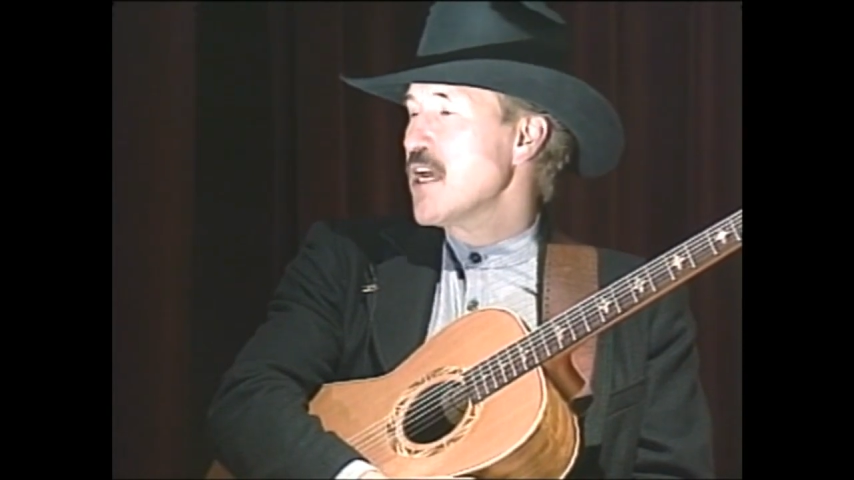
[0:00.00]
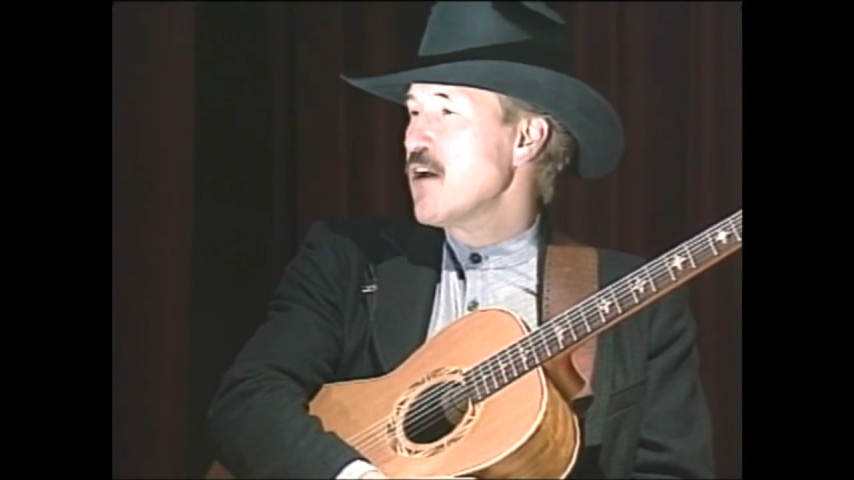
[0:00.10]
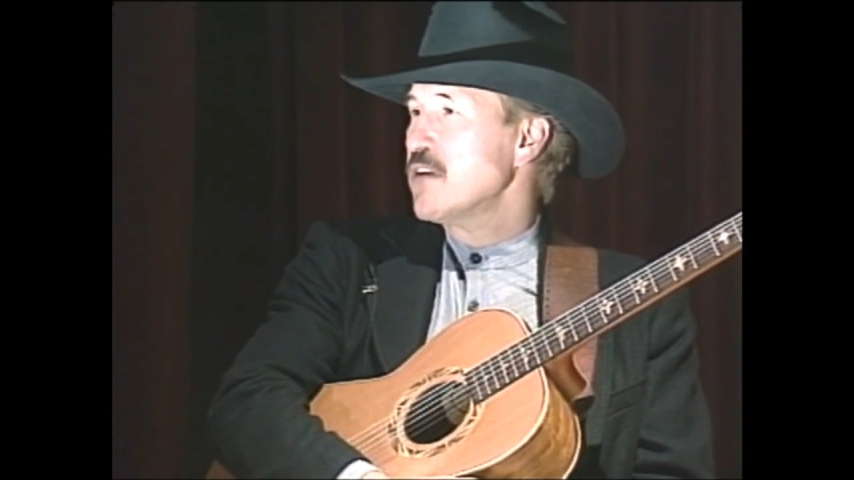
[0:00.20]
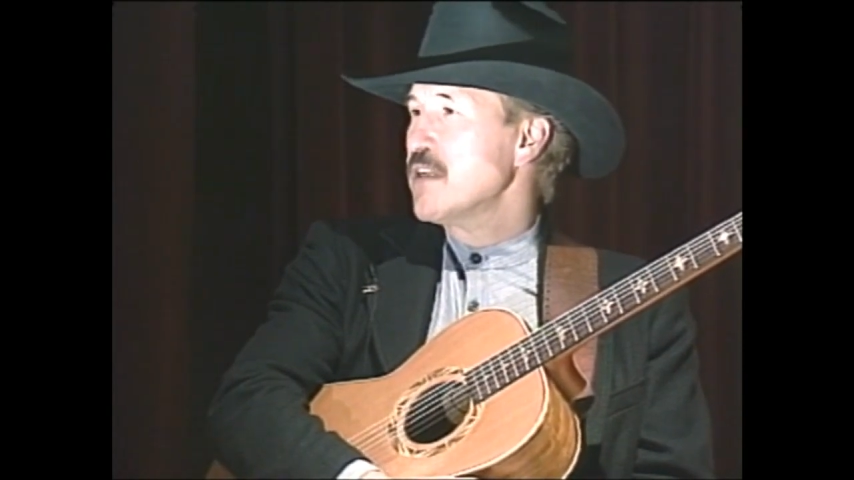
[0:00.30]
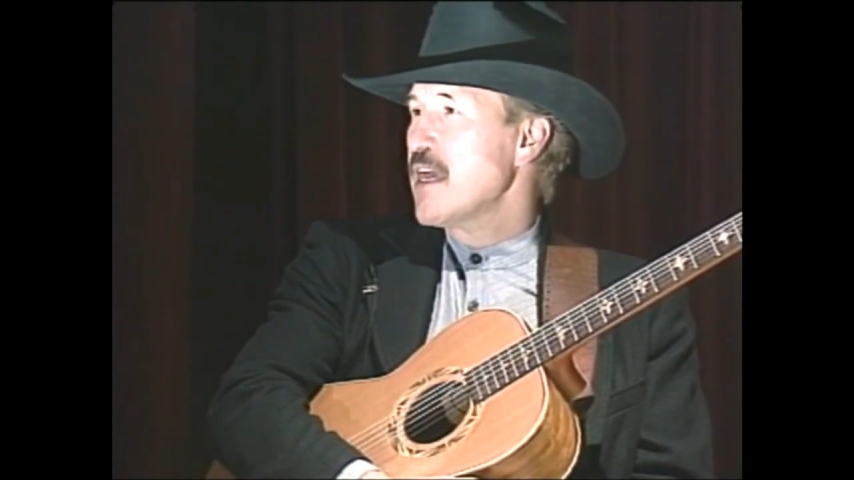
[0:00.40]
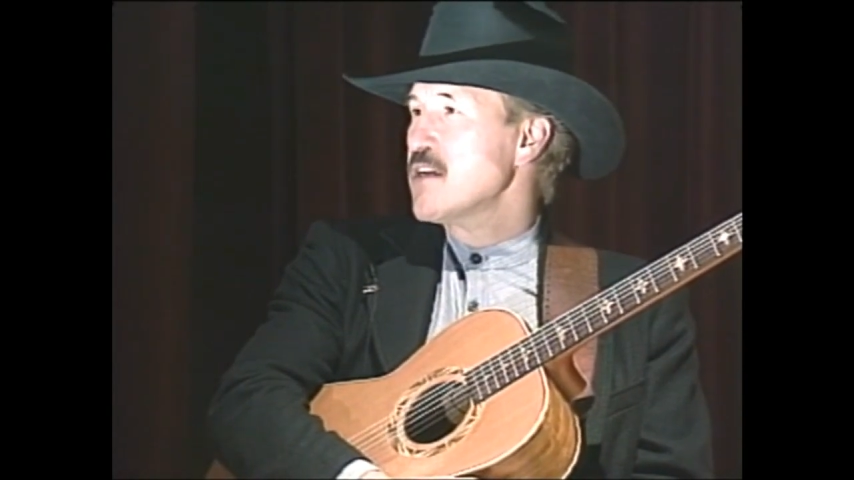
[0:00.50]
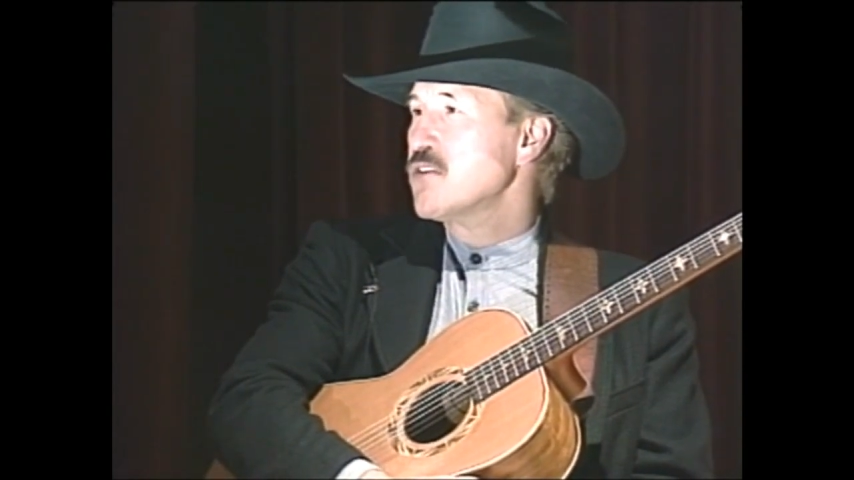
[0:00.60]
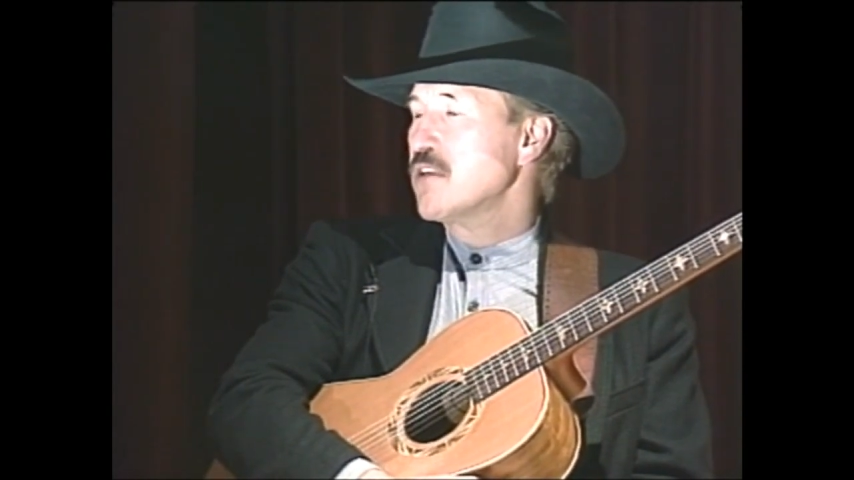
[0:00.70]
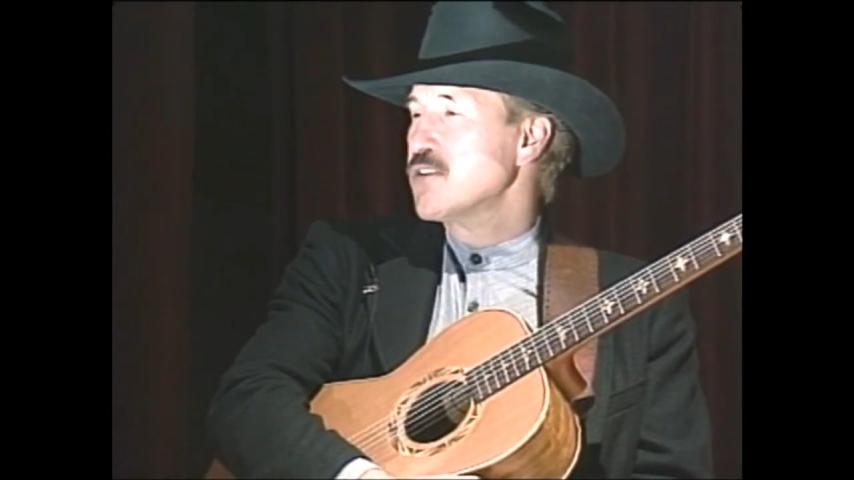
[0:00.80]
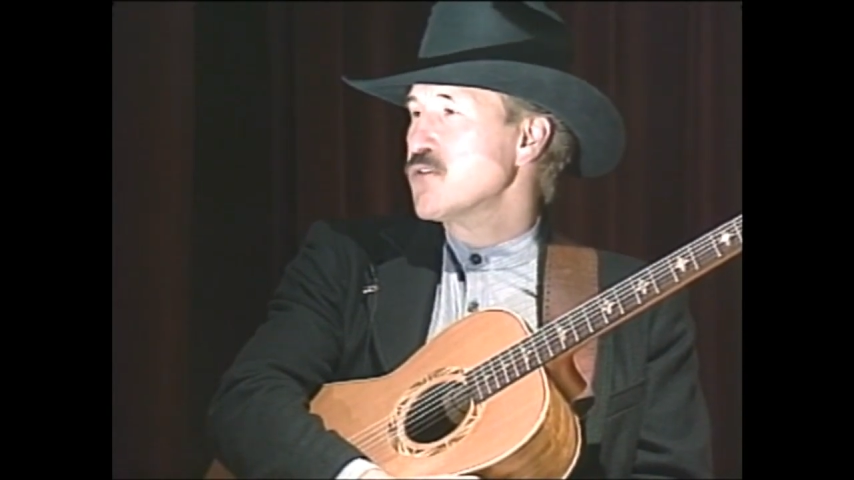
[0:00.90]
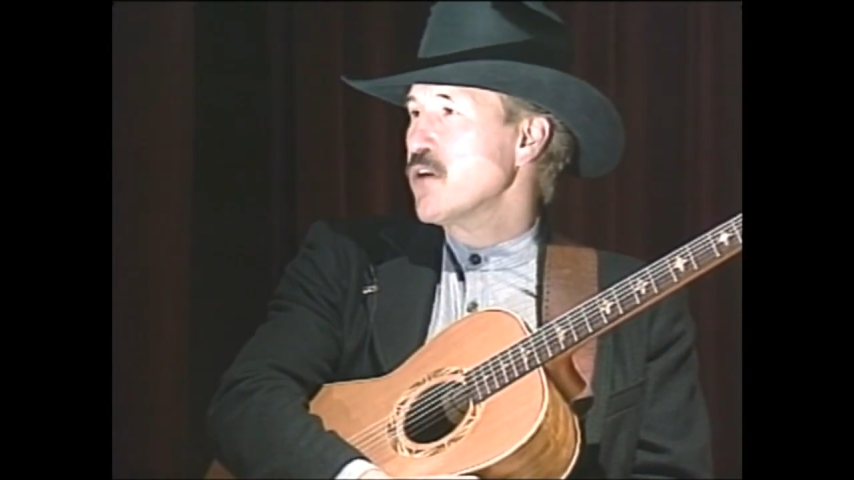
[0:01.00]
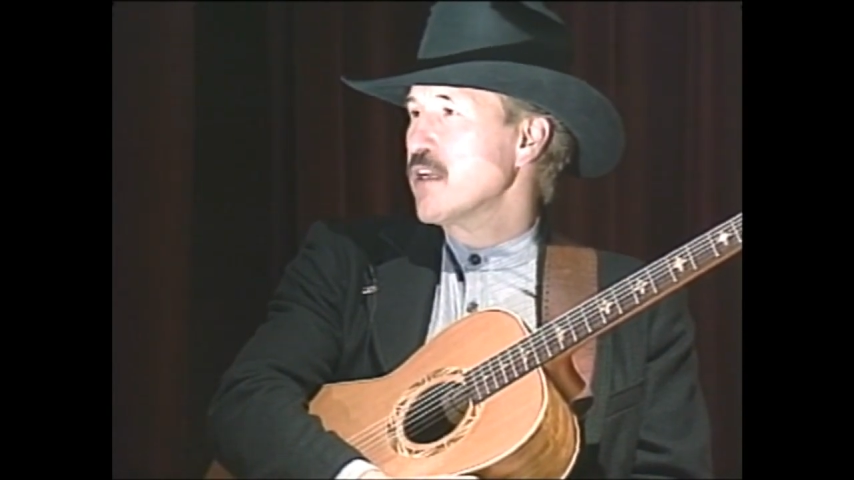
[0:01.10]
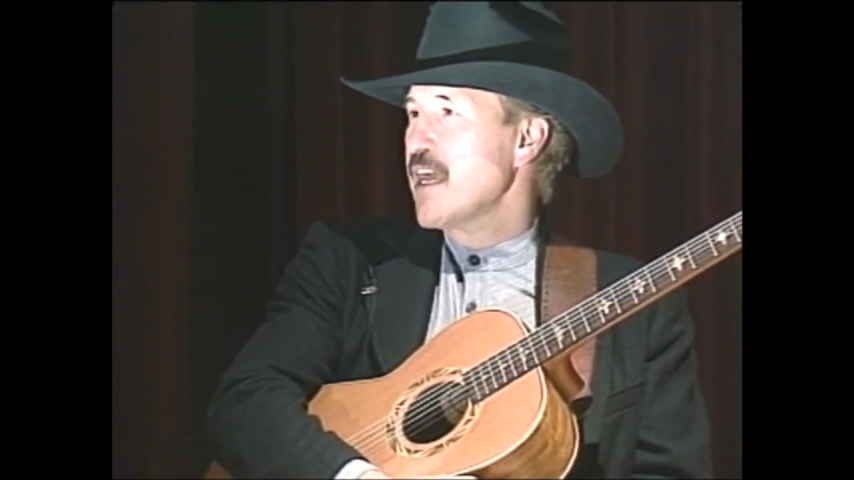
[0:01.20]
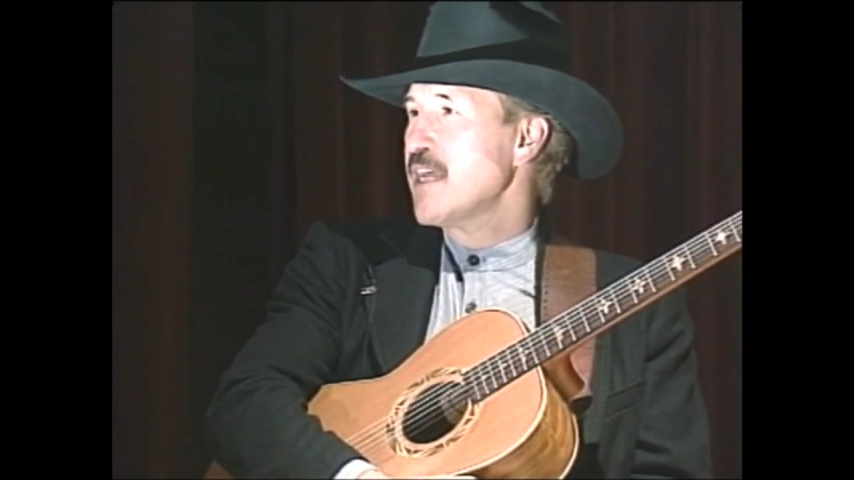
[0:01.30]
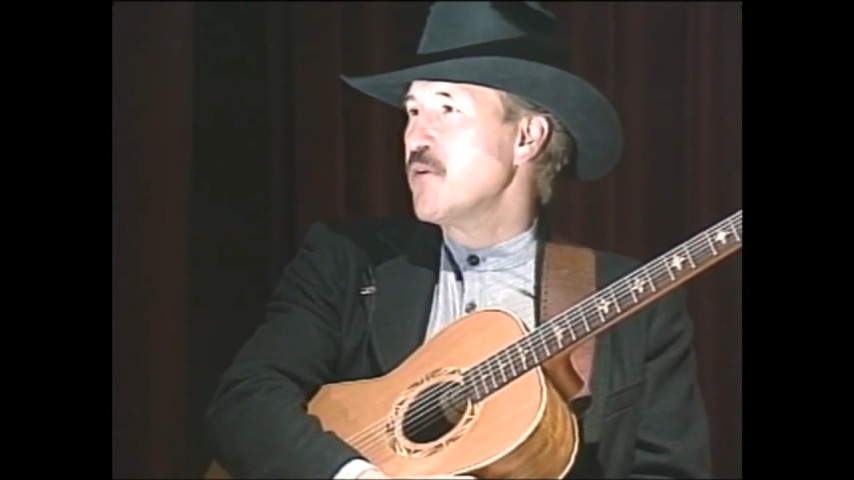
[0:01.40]
is now a National
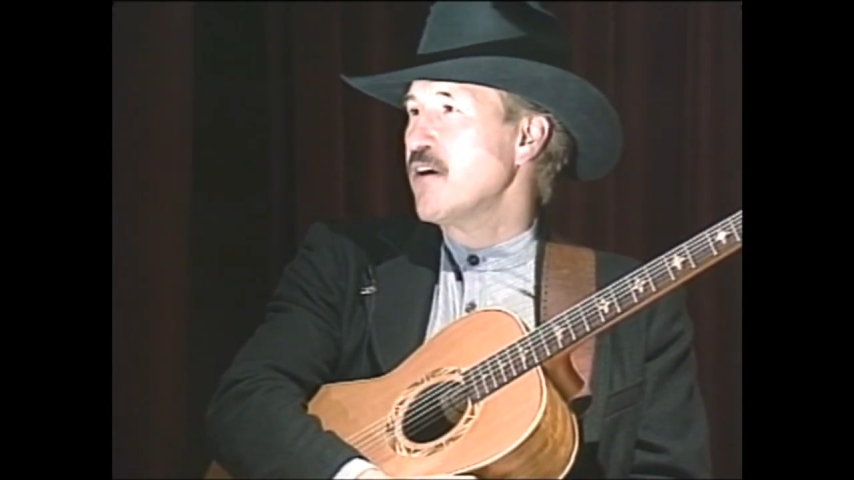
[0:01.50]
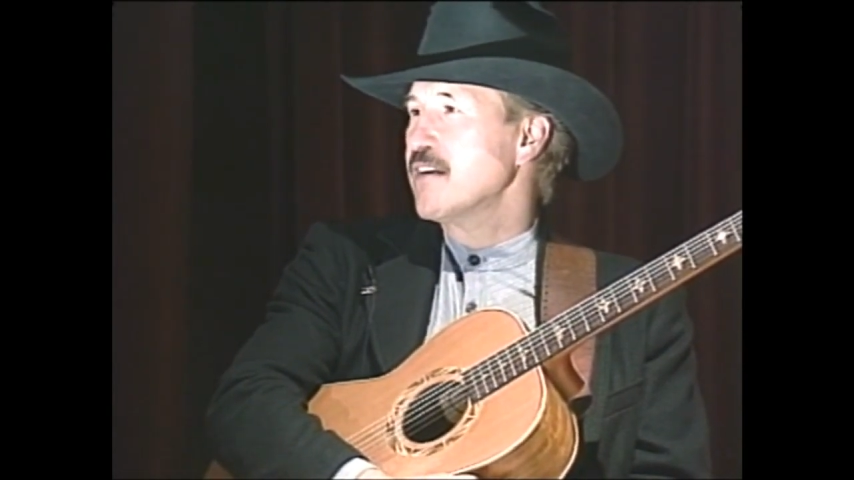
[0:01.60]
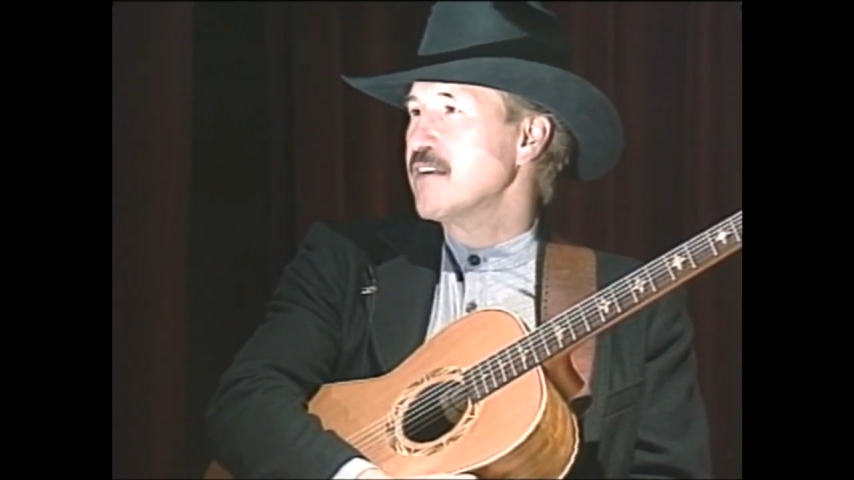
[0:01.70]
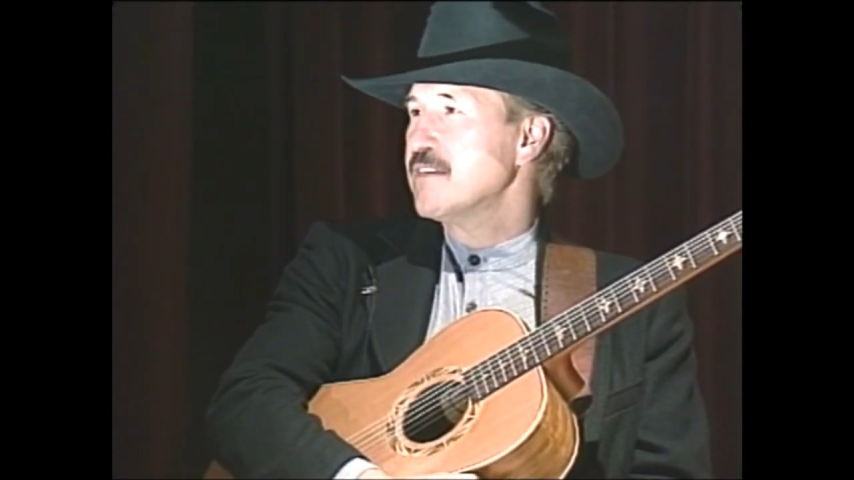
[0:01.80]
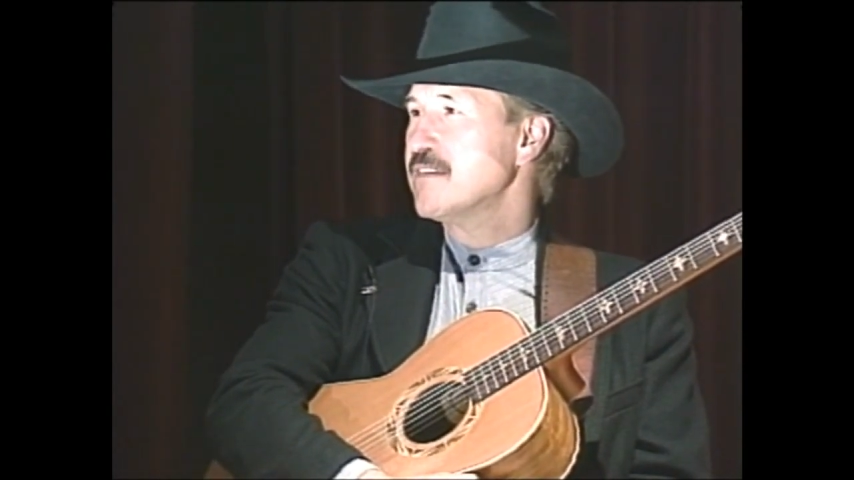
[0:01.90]
Historic Landmark.